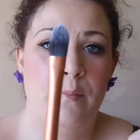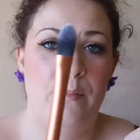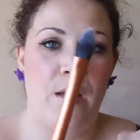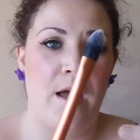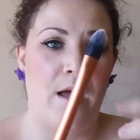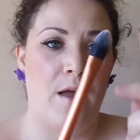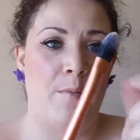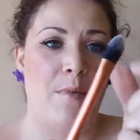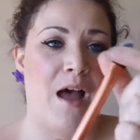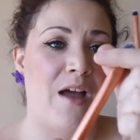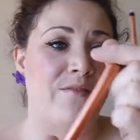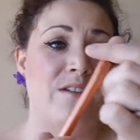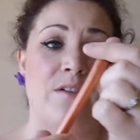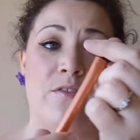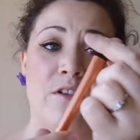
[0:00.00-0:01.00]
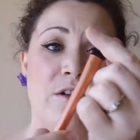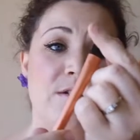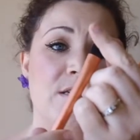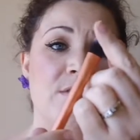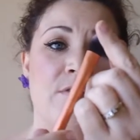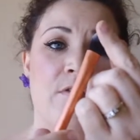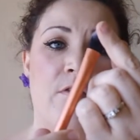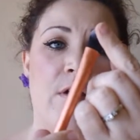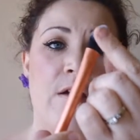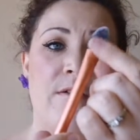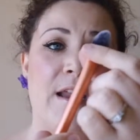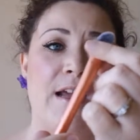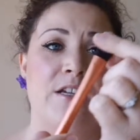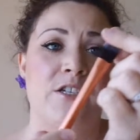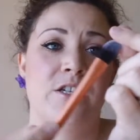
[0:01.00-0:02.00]
I've never used it for
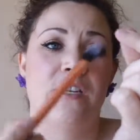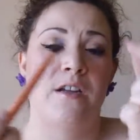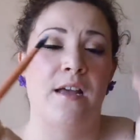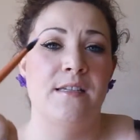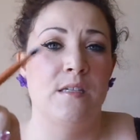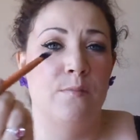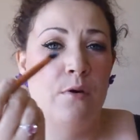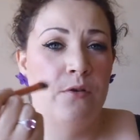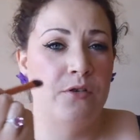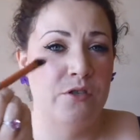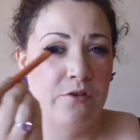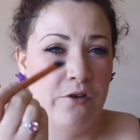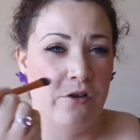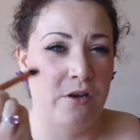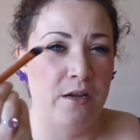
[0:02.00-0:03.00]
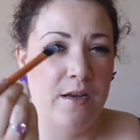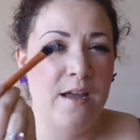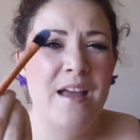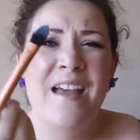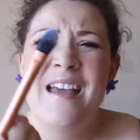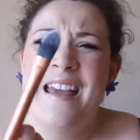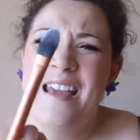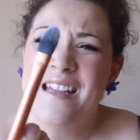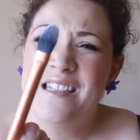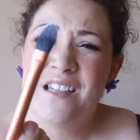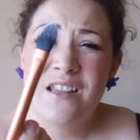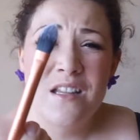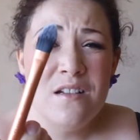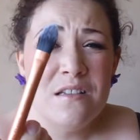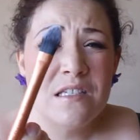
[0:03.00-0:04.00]
foundation. I suppose you could. It's a
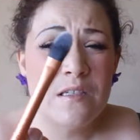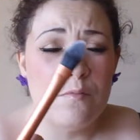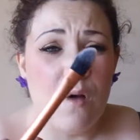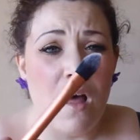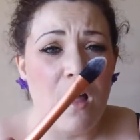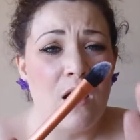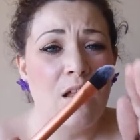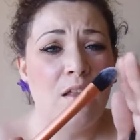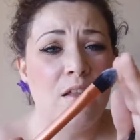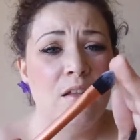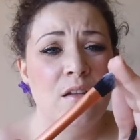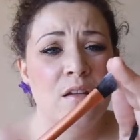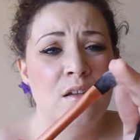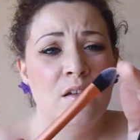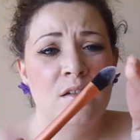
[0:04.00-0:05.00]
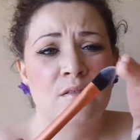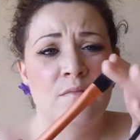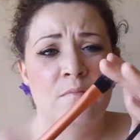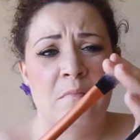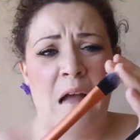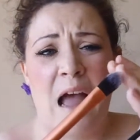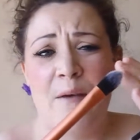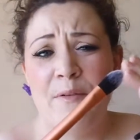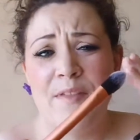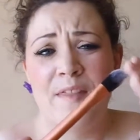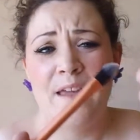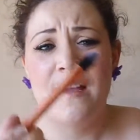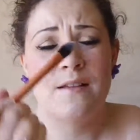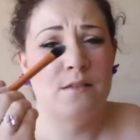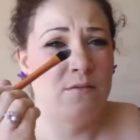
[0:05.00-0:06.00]
little small, I would
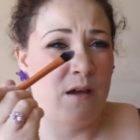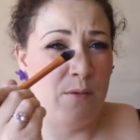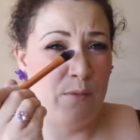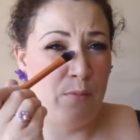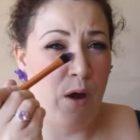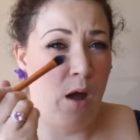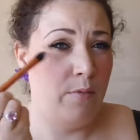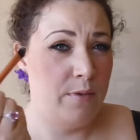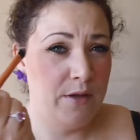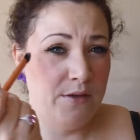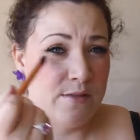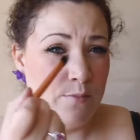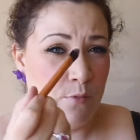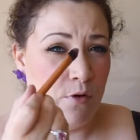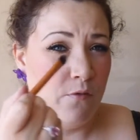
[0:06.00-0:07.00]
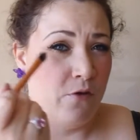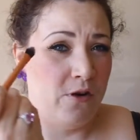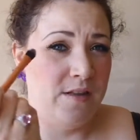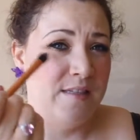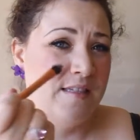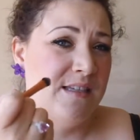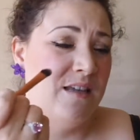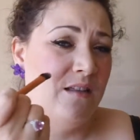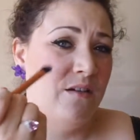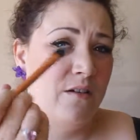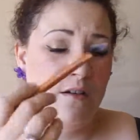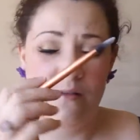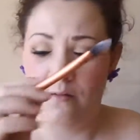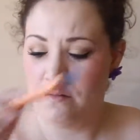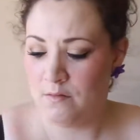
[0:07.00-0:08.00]
think, so I would probably use it more for
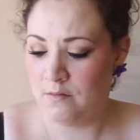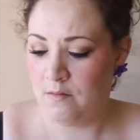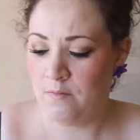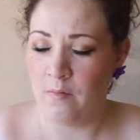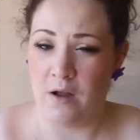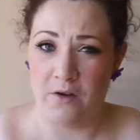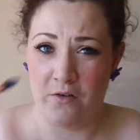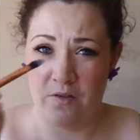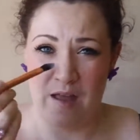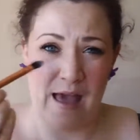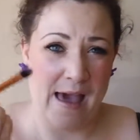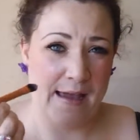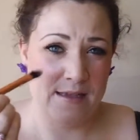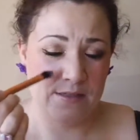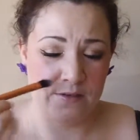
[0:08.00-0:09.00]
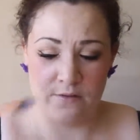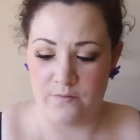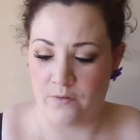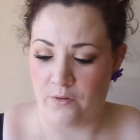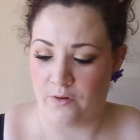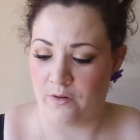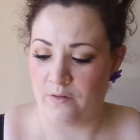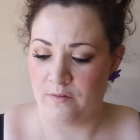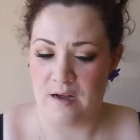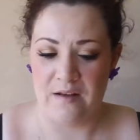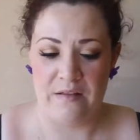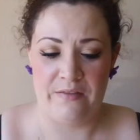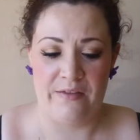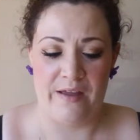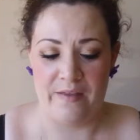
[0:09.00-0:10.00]
concealer under the eyes or for
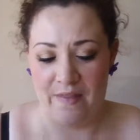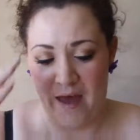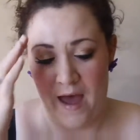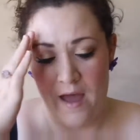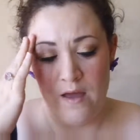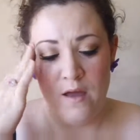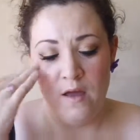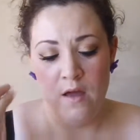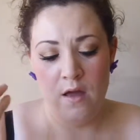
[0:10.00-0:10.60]
anything like that.